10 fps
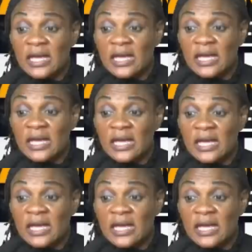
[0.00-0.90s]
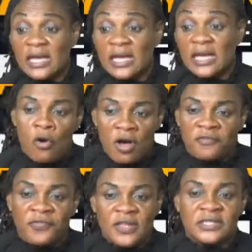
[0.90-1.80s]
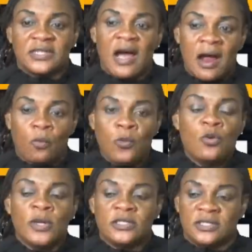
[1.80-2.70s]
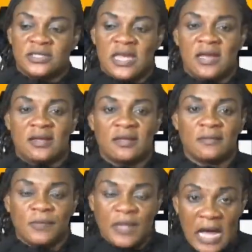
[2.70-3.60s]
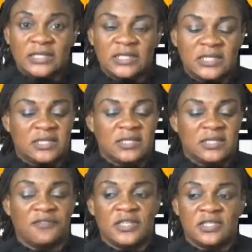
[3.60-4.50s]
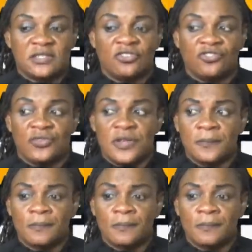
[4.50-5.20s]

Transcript: How much more of this are we going to take as citizens of this country?